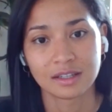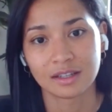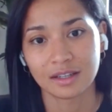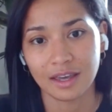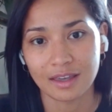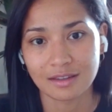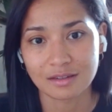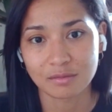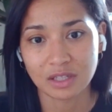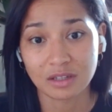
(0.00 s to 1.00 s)

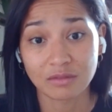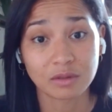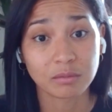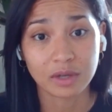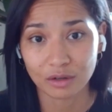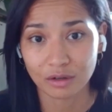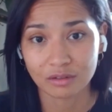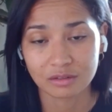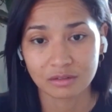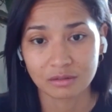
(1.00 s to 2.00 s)
and be an even better
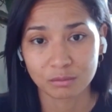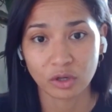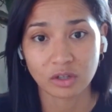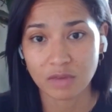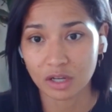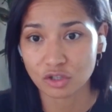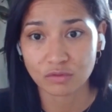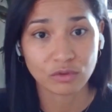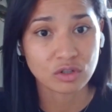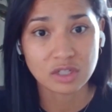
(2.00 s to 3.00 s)
product manager
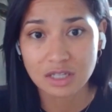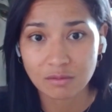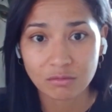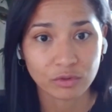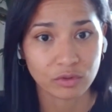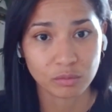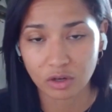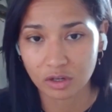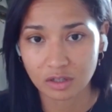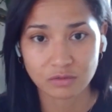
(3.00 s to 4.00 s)
for your team, for the
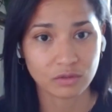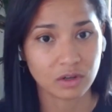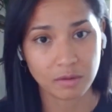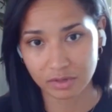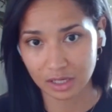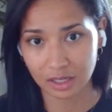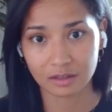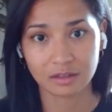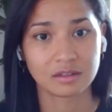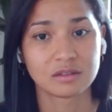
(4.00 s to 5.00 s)
product, for the company.
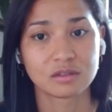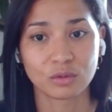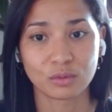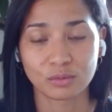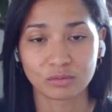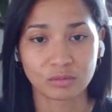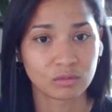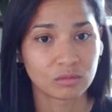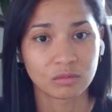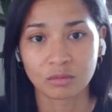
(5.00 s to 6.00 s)
So
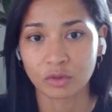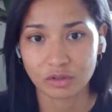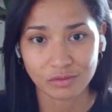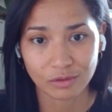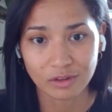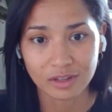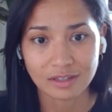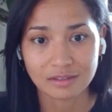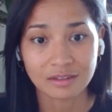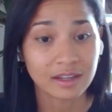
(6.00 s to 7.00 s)
wonderful.
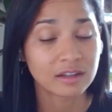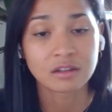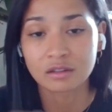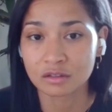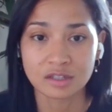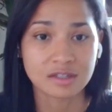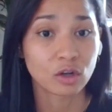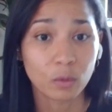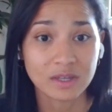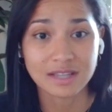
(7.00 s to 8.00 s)
And that doesn't
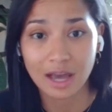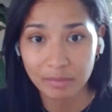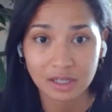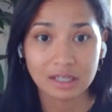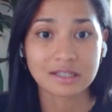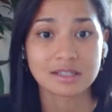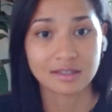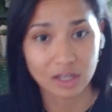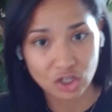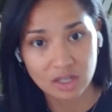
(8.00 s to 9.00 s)
always happen in
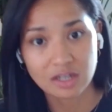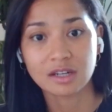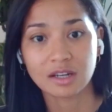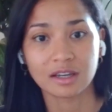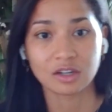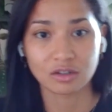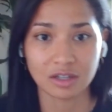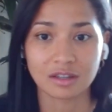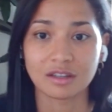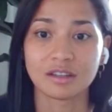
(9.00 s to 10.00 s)
succession. I agree. I
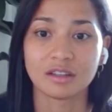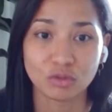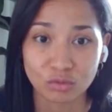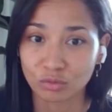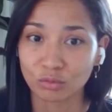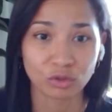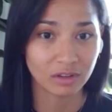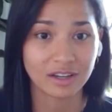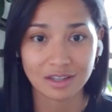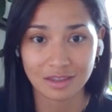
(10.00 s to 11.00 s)
think you were
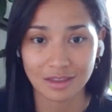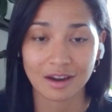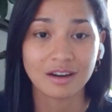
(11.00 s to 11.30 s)
lucky there.